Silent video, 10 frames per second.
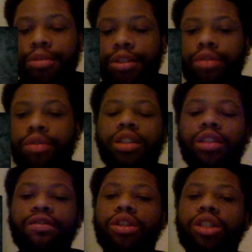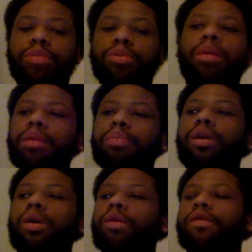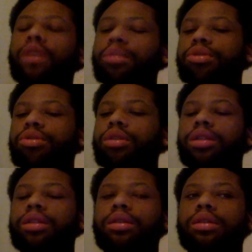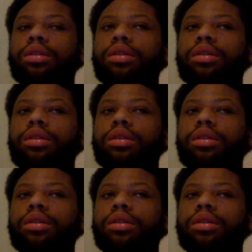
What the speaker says: 2. This is volume 1. I might put out volume 2 to this,